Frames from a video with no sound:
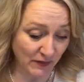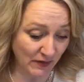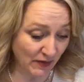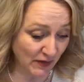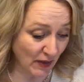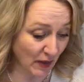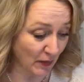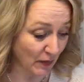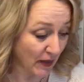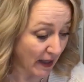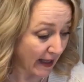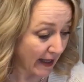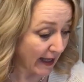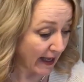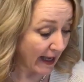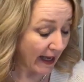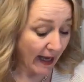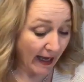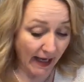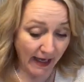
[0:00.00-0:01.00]
So
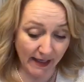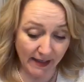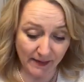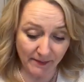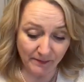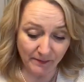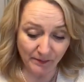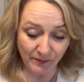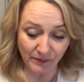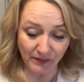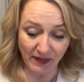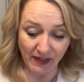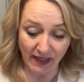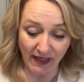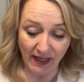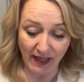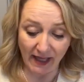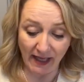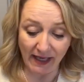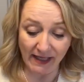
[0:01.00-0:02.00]

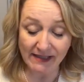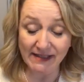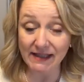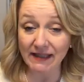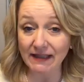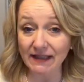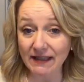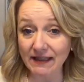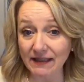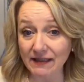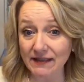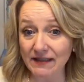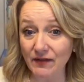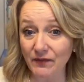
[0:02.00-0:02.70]
it's a little